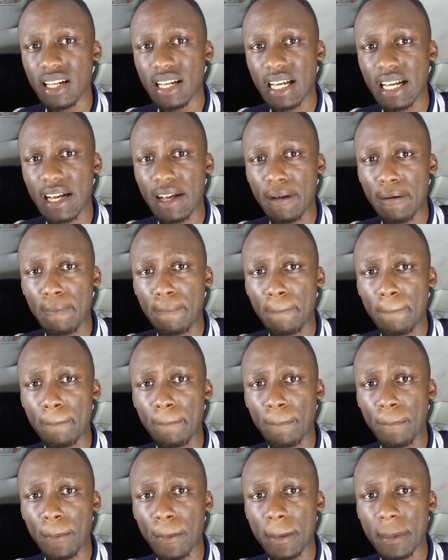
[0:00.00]

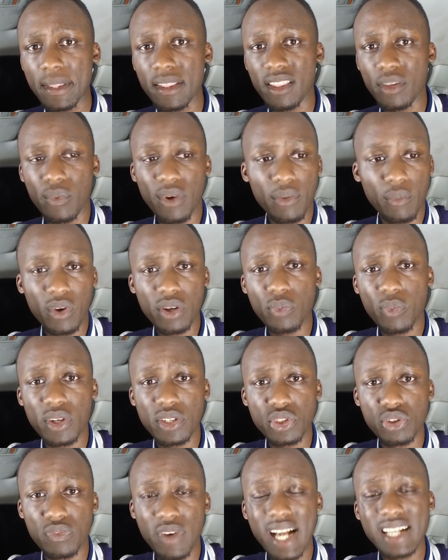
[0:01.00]
Um, the what
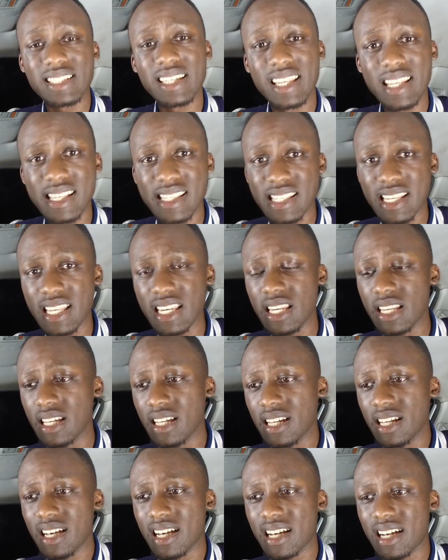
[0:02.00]
what you've actually seen.
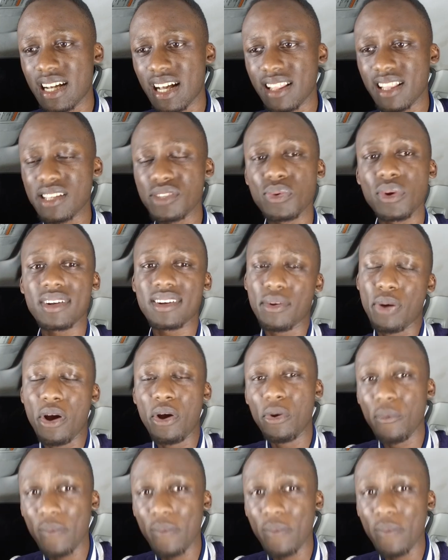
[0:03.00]
Uh, that's what